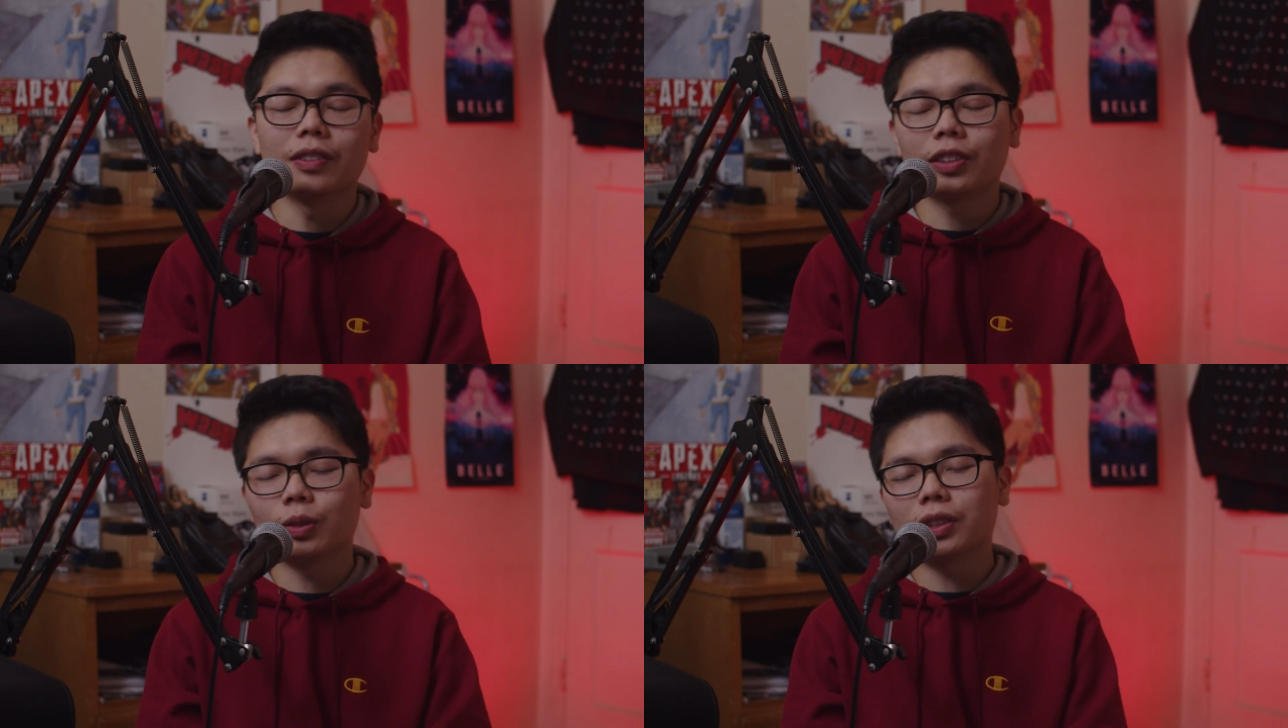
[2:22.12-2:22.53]
If
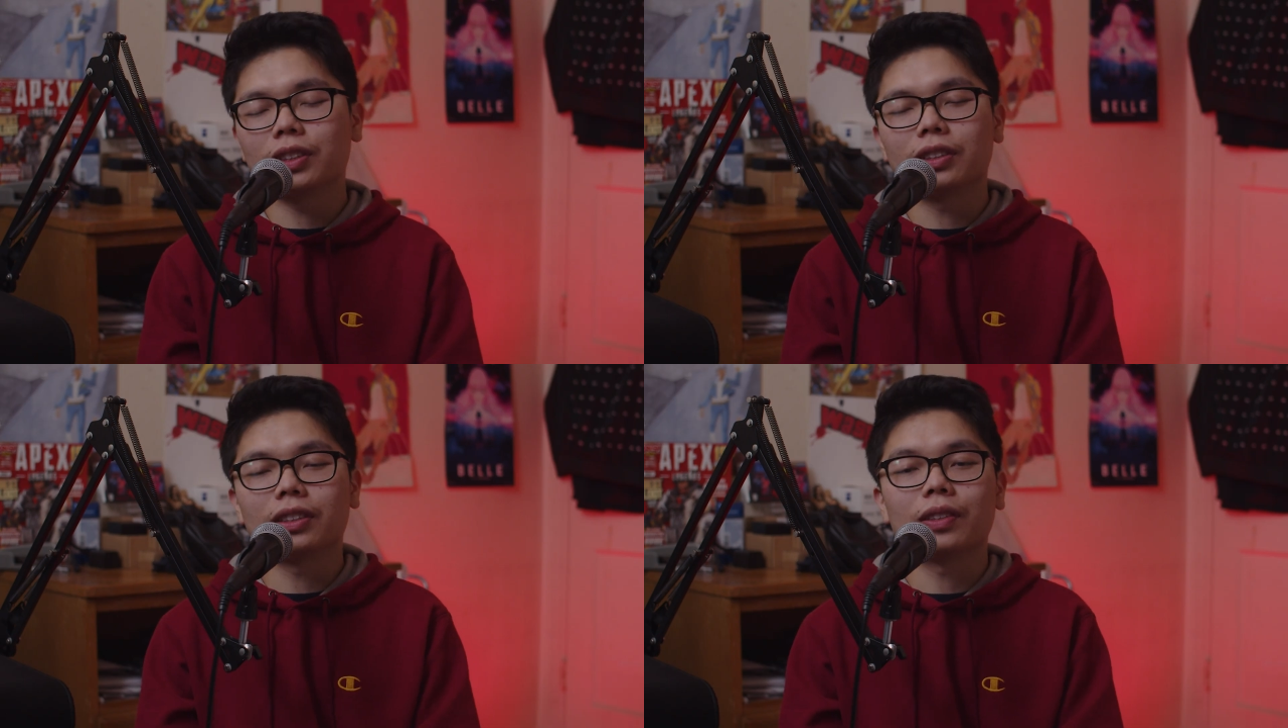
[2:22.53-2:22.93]
she
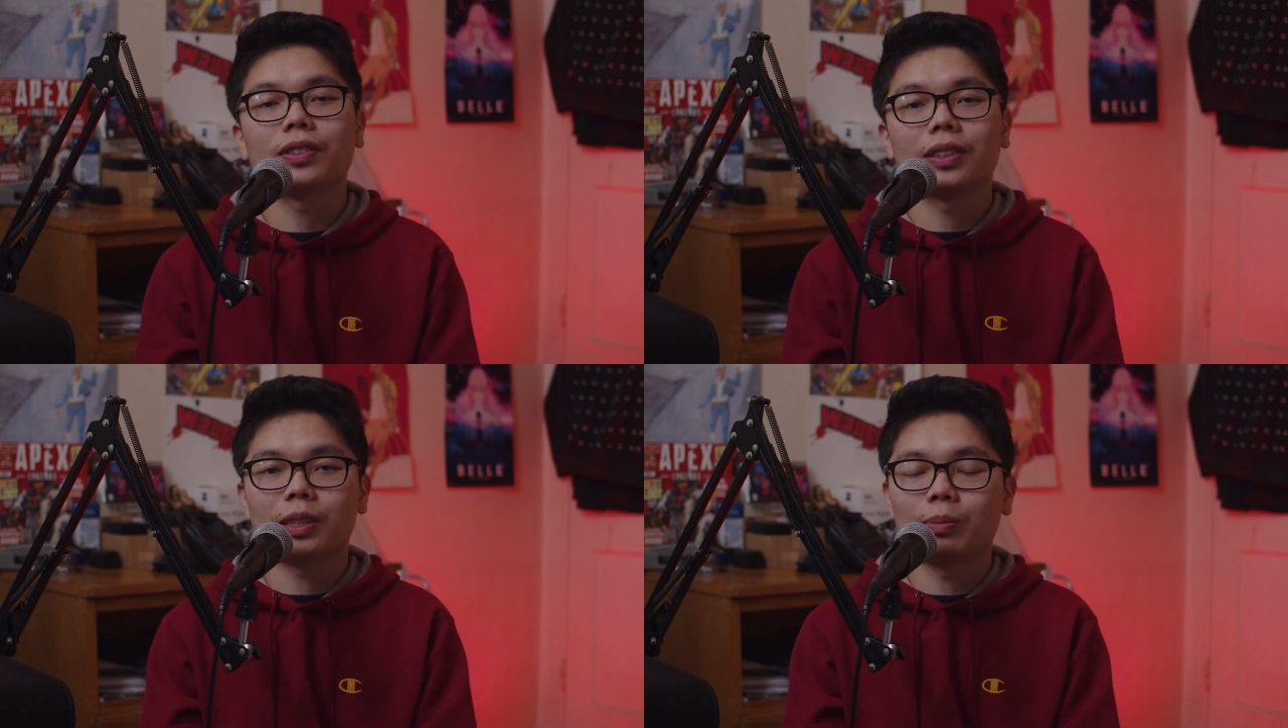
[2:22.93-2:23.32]
wasn't good, I
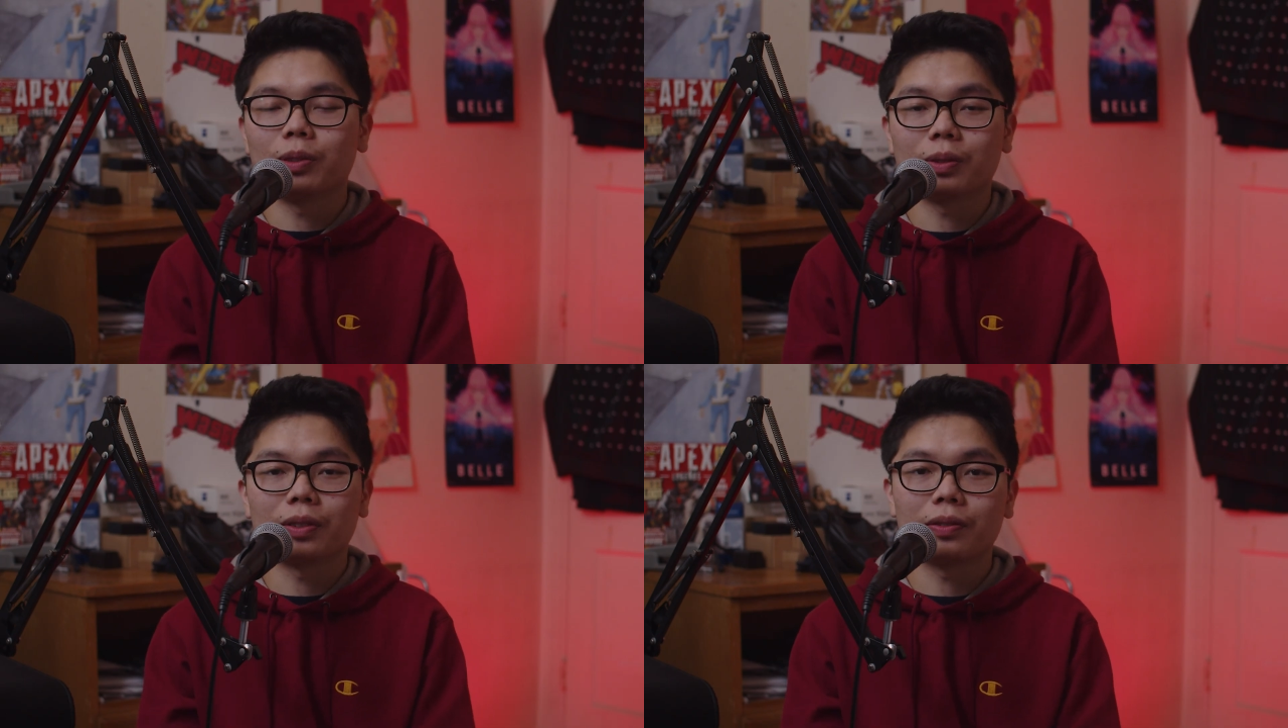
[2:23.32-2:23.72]
feel like this movie
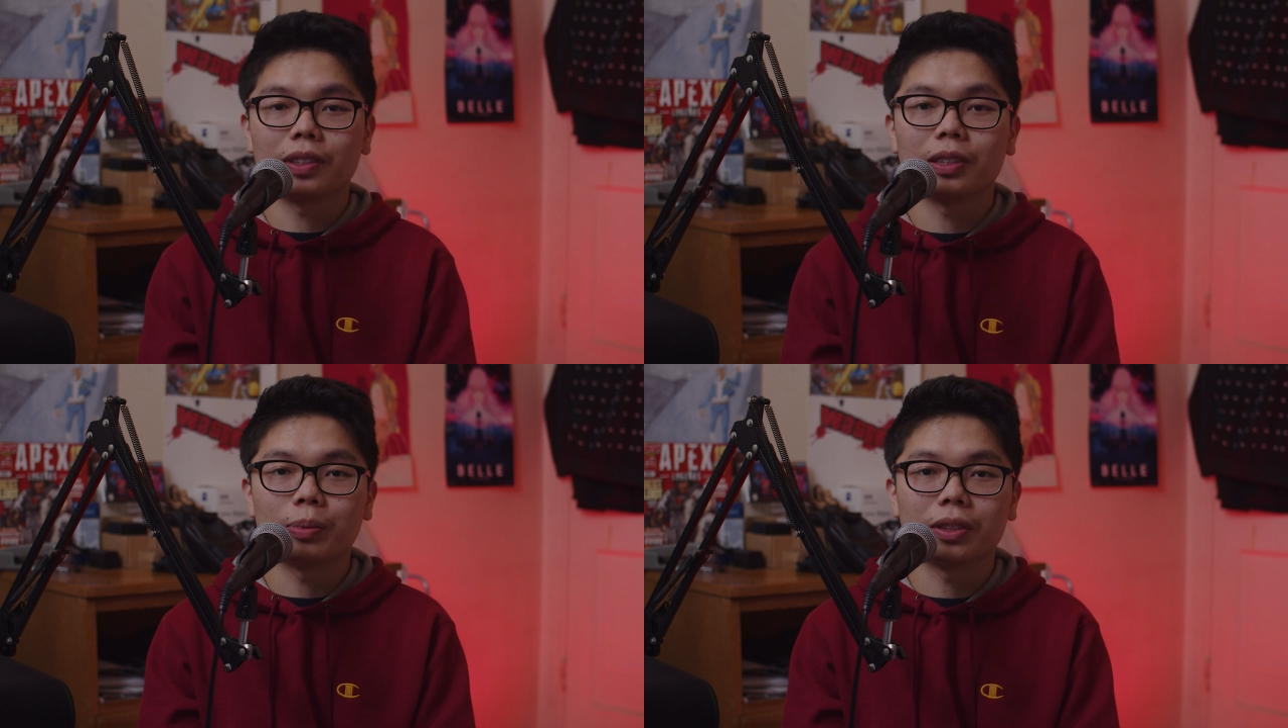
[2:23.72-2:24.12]
would have
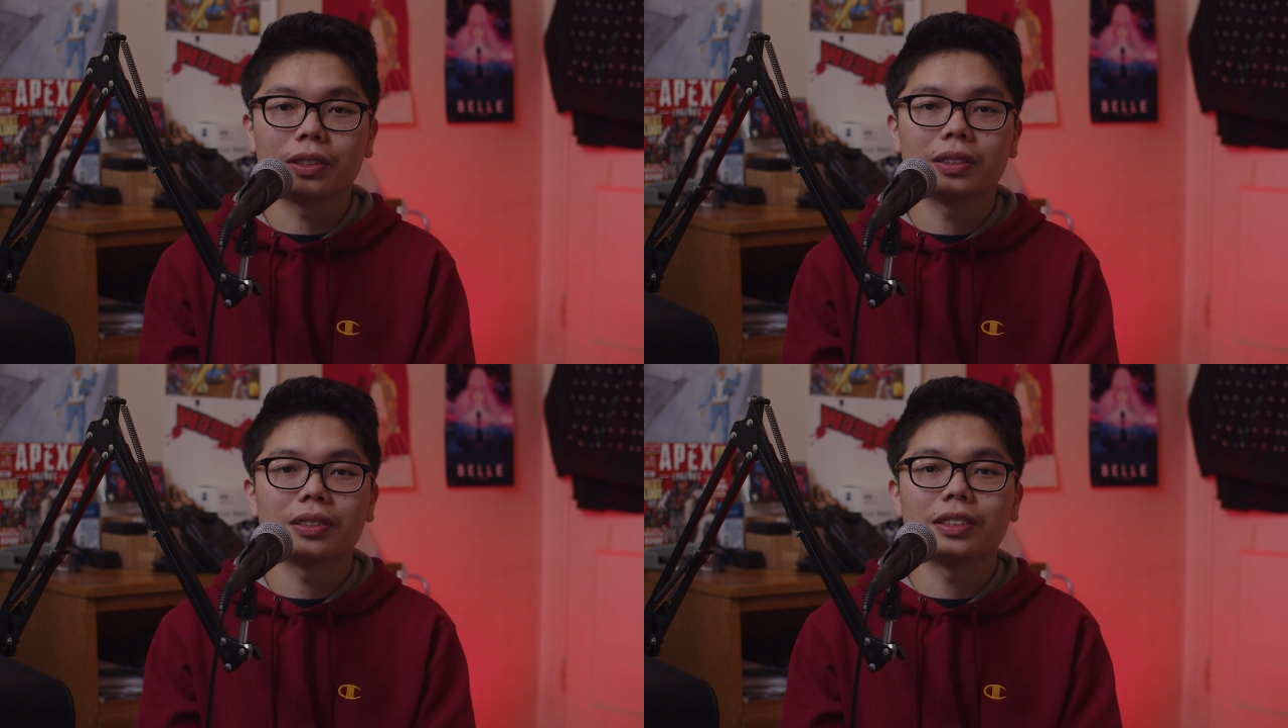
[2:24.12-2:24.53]
fell
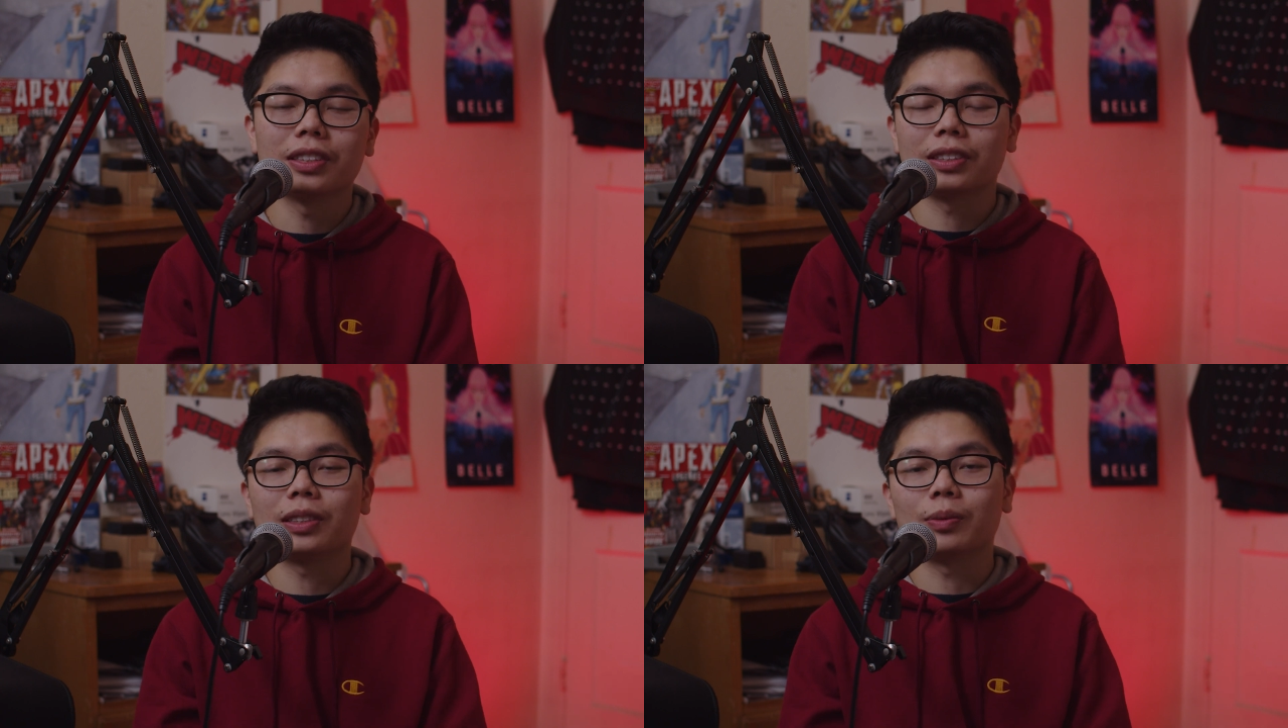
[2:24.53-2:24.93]
apart
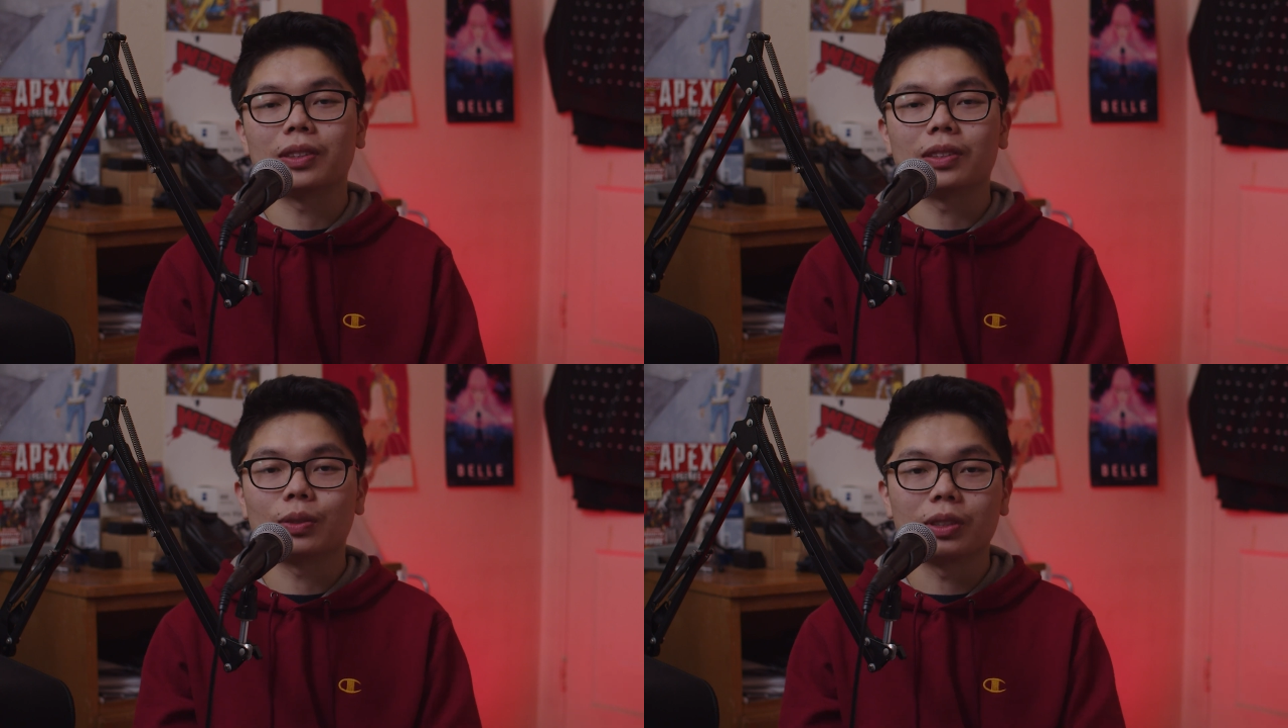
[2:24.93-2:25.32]
easily
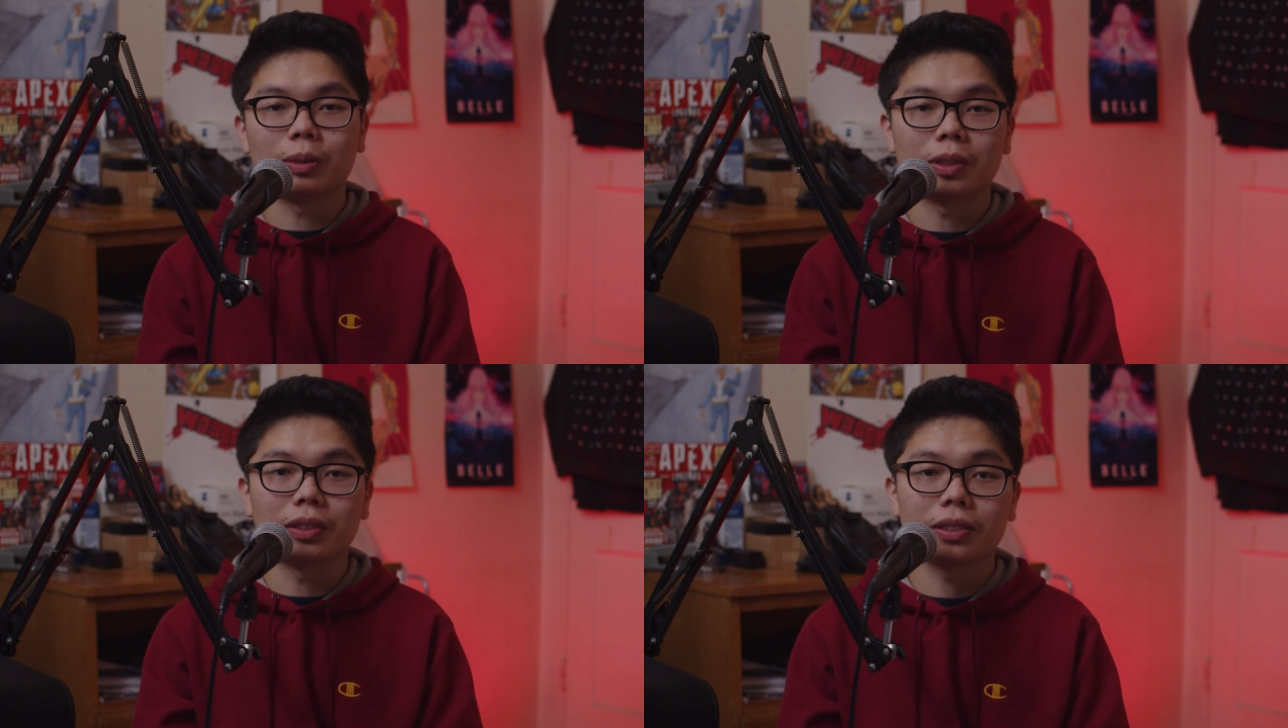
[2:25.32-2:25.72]
within 20
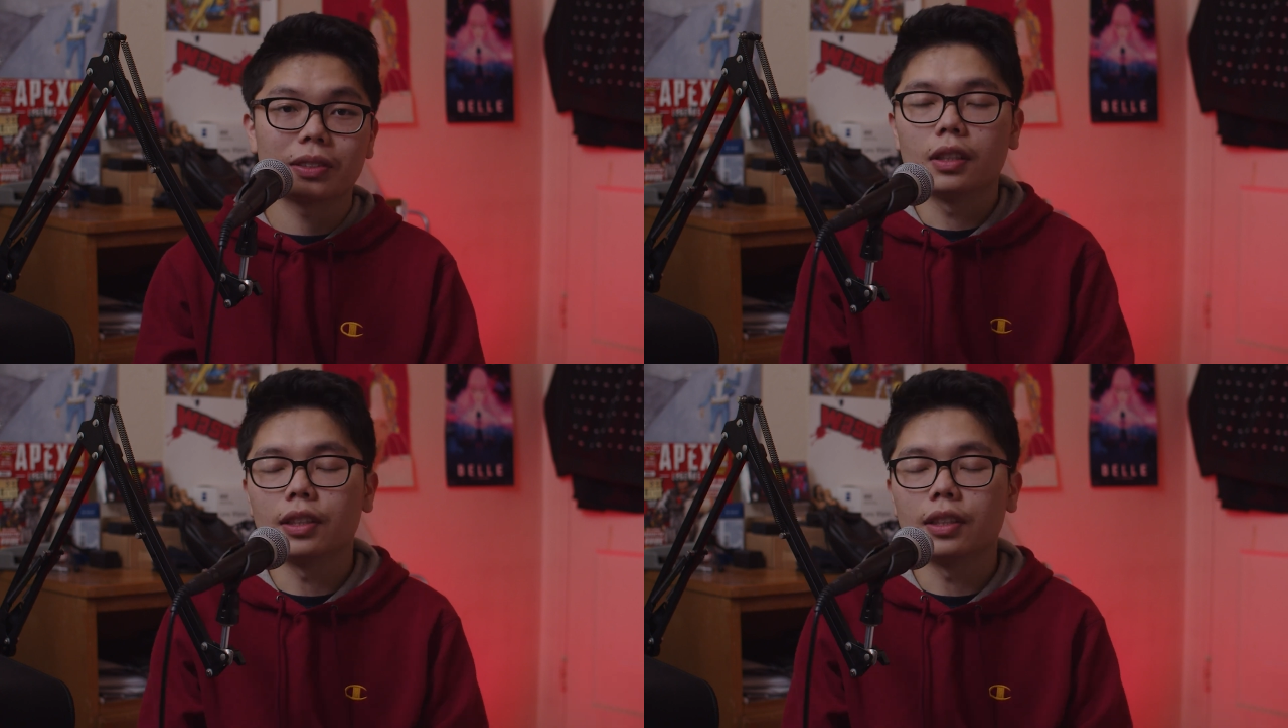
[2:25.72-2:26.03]
minutes.